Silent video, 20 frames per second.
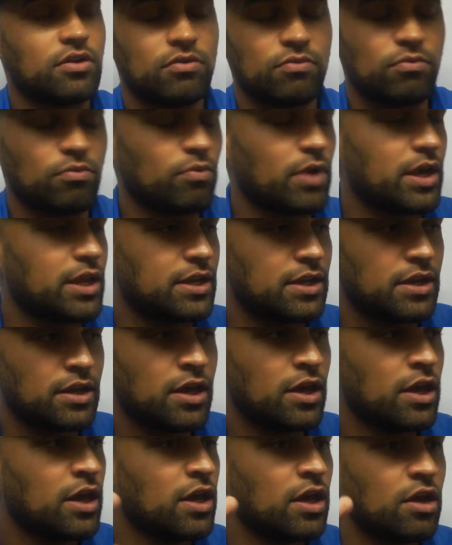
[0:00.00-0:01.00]

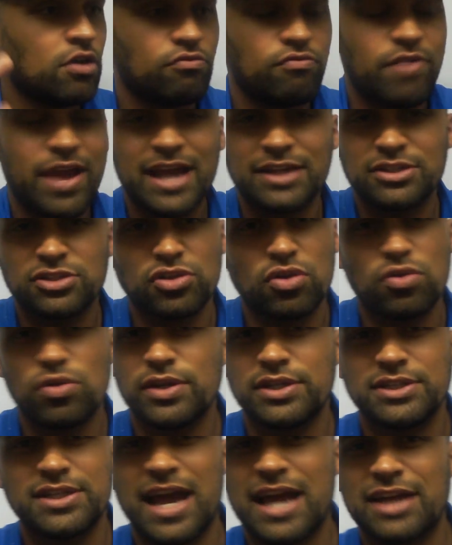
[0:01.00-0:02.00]
when Riyad
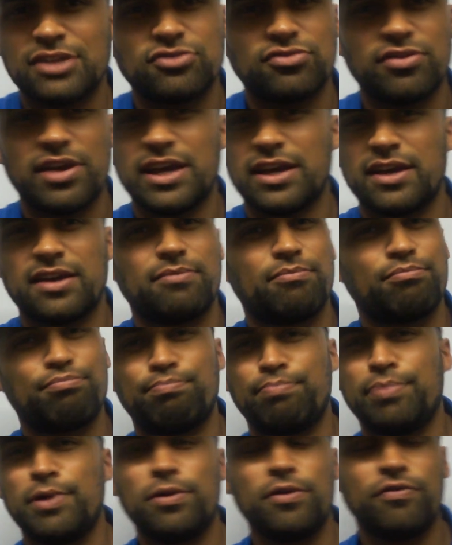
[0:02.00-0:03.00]
scored his
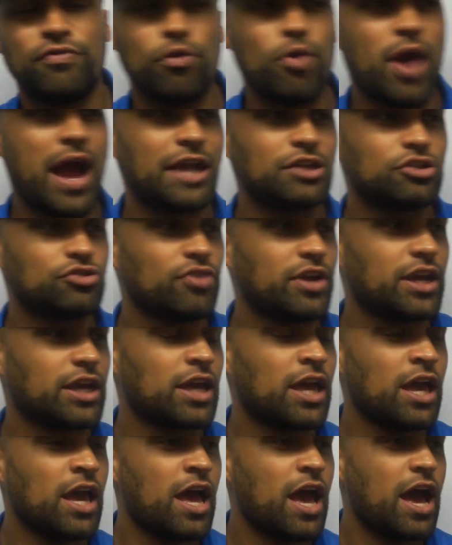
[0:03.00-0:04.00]
hat-trick, beautiful
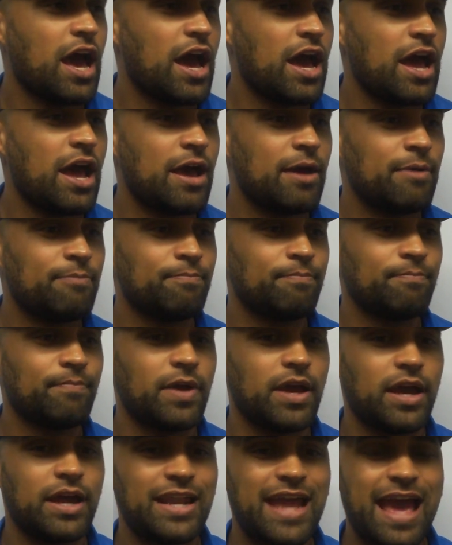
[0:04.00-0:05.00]
hat-trick.
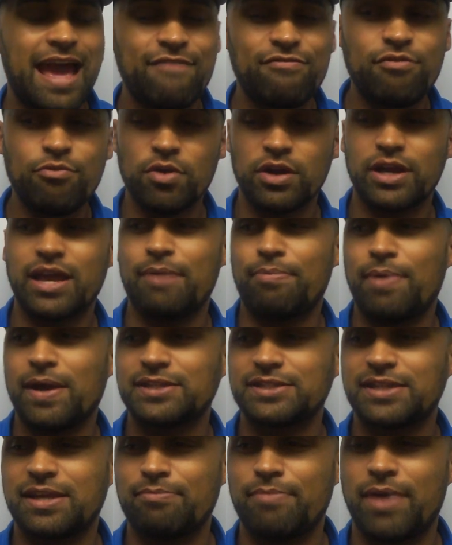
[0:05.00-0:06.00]
And everyone kept
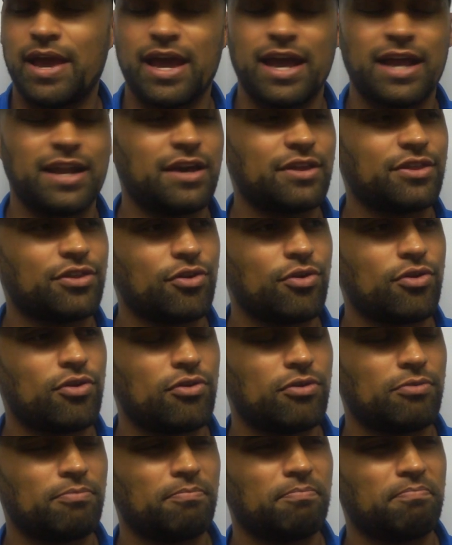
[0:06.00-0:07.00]
asking me, and I
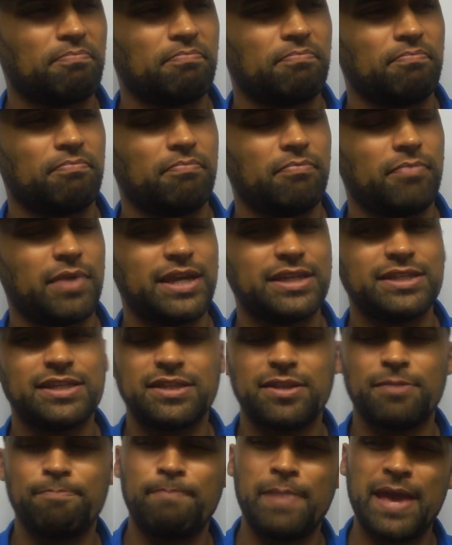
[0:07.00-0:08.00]
thought, is
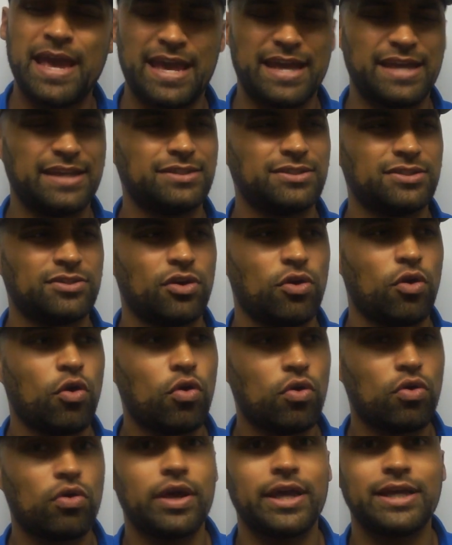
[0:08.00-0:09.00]
it the beers
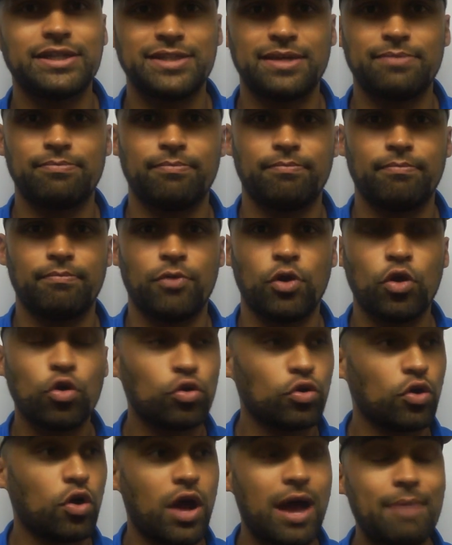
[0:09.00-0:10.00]
or is it
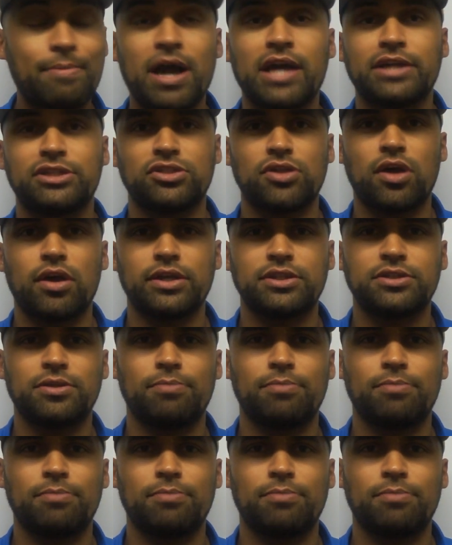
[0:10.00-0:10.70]
Or am I starting to